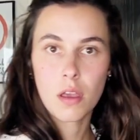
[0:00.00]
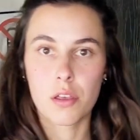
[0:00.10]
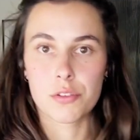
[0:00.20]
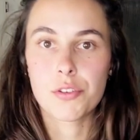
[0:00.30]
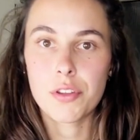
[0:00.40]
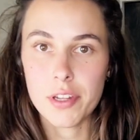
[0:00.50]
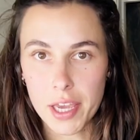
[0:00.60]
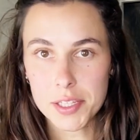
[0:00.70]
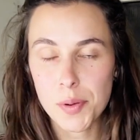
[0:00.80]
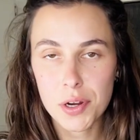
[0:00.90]
So the
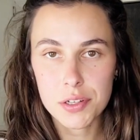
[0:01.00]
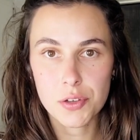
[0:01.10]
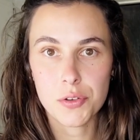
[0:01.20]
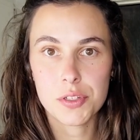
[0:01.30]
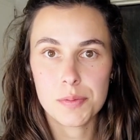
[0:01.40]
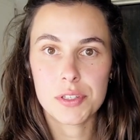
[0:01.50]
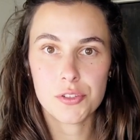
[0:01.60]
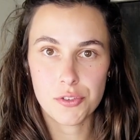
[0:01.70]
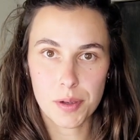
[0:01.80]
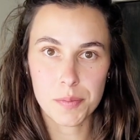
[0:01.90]
next part is going to be
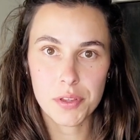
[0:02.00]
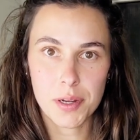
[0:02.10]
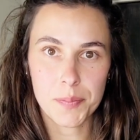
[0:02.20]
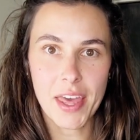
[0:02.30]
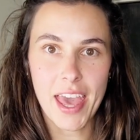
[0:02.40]
scrambling up the